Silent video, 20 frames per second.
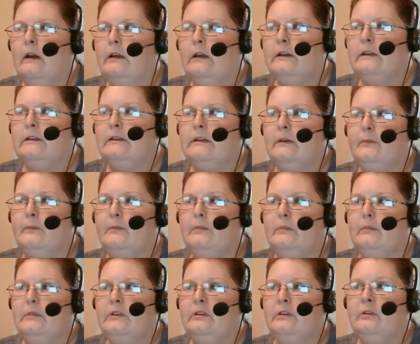And it's up
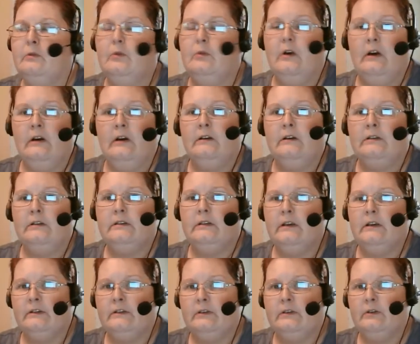to
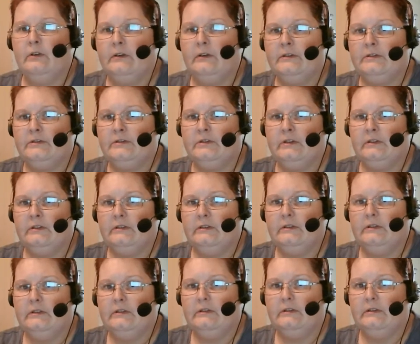us as
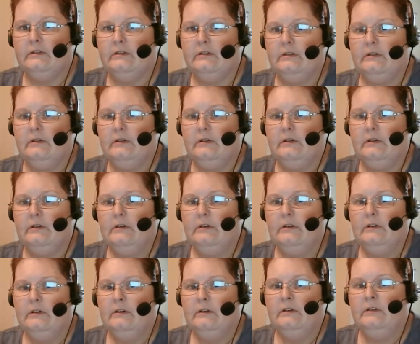Christians
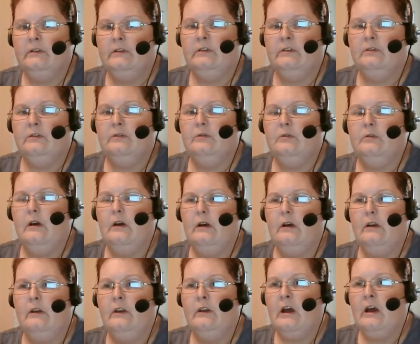to
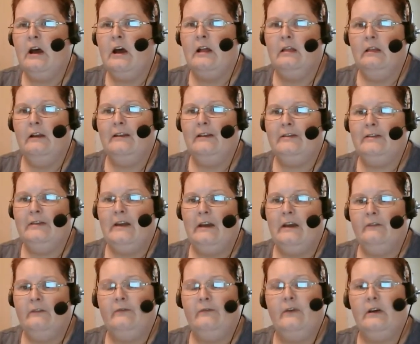not let
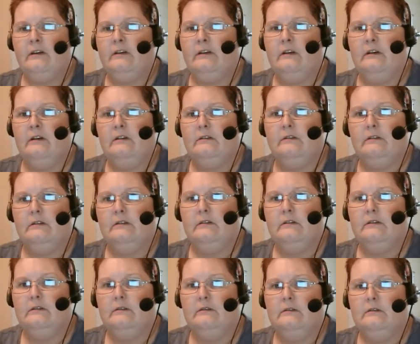that affect
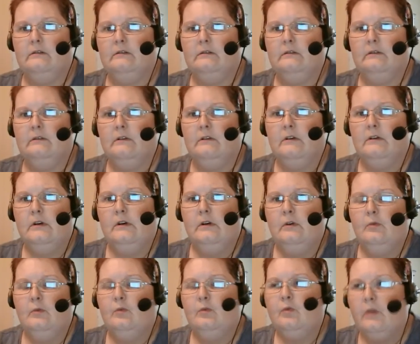us
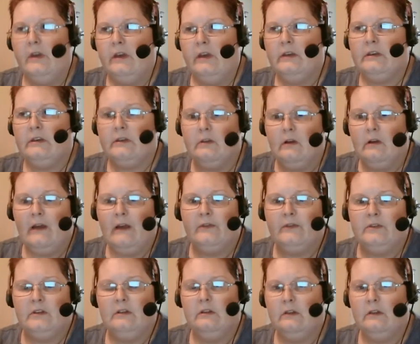we still
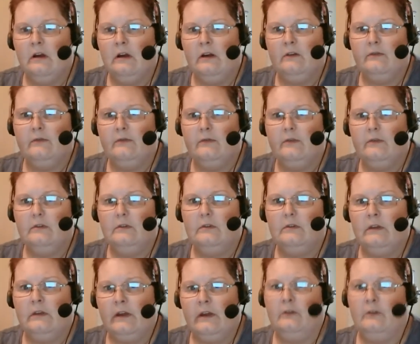have to love
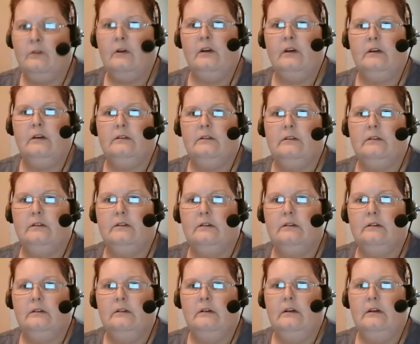like Christ,